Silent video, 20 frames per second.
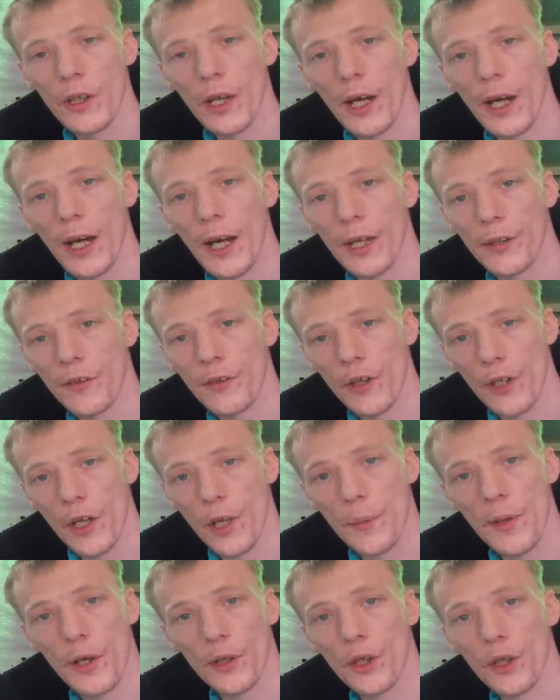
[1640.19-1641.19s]
and turn on
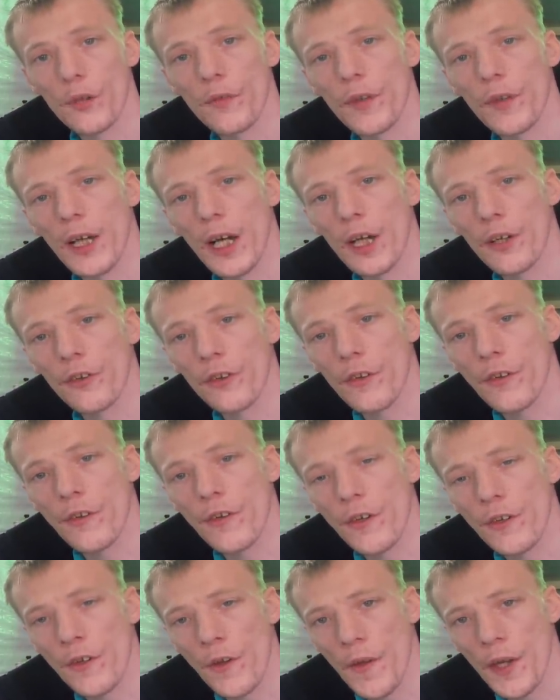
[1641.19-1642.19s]
the bell notifications
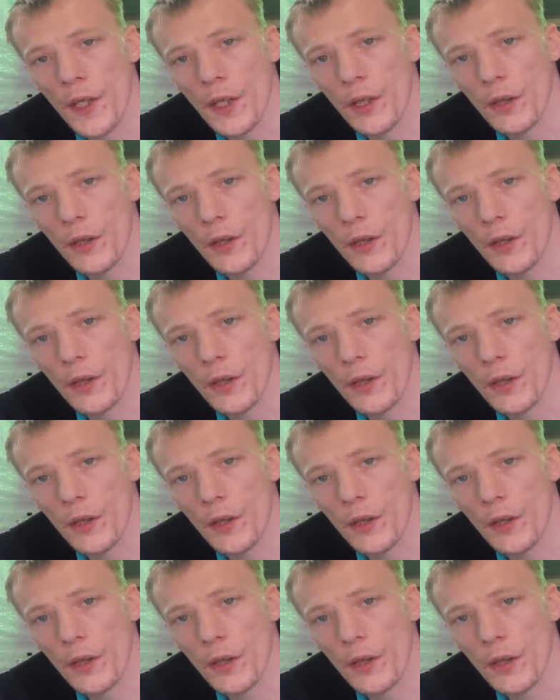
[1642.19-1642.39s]
so that you're